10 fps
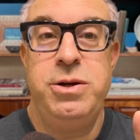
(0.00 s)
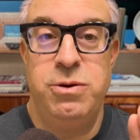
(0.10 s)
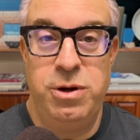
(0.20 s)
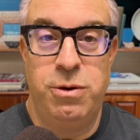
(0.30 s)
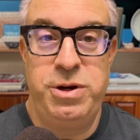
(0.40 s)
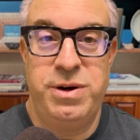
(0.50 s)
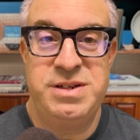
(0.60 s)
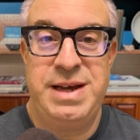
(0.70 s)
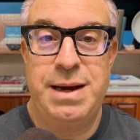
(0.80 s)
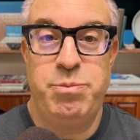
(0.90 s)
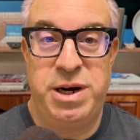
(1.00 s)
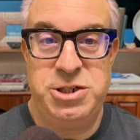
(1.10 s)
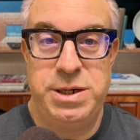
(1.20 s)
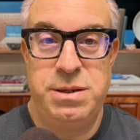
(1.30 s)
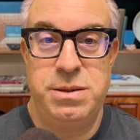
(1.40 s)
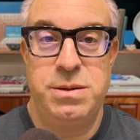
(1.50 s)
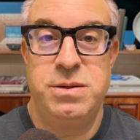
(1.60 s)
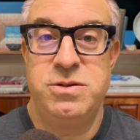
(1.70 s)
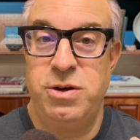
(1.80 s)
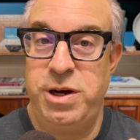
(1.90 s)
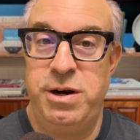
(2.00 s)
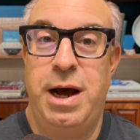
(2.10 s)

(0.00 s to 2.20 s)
you know your exact budget, so you're